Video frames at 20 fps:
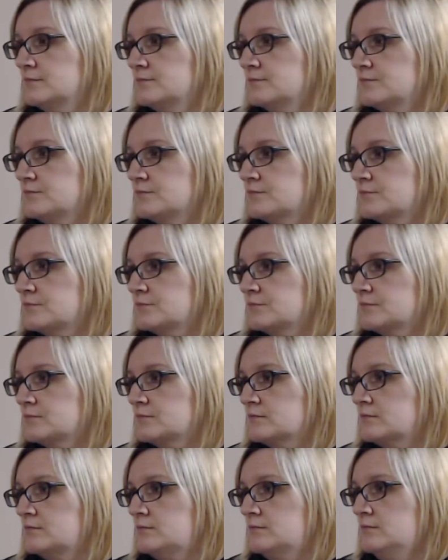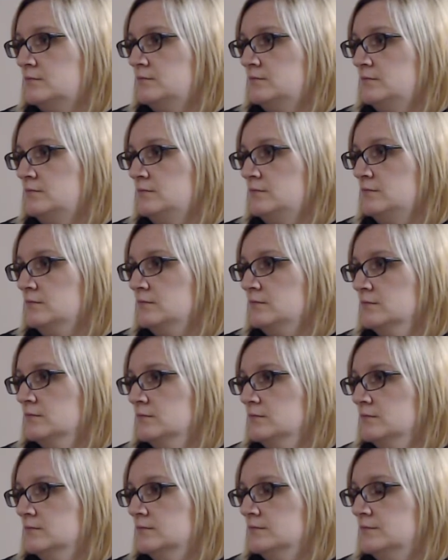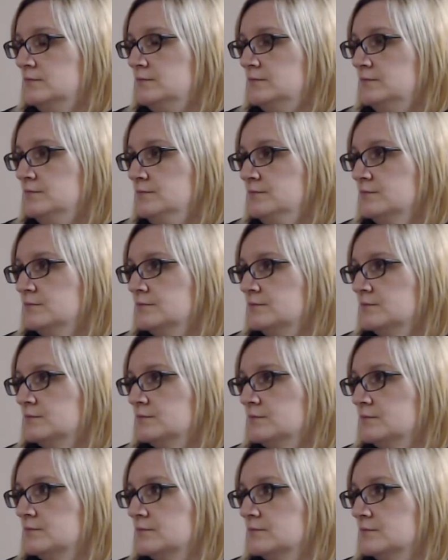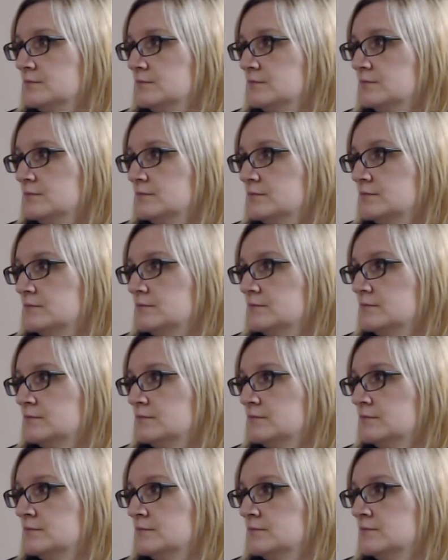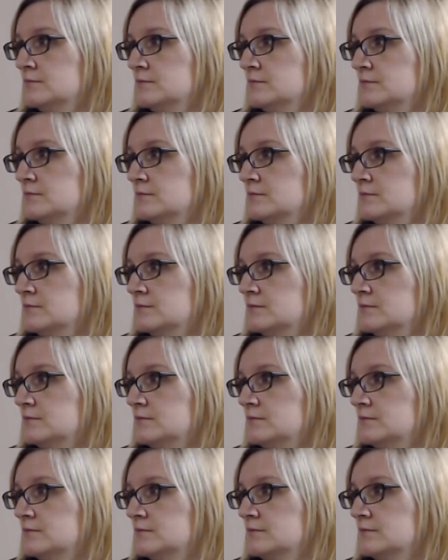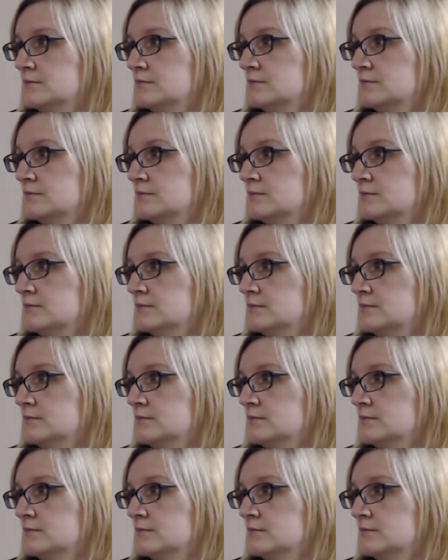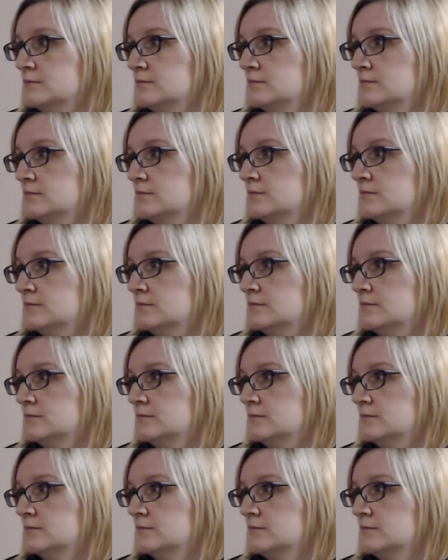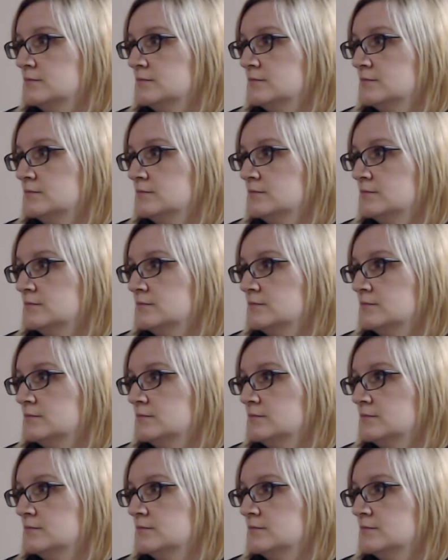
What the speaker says: (not speaking)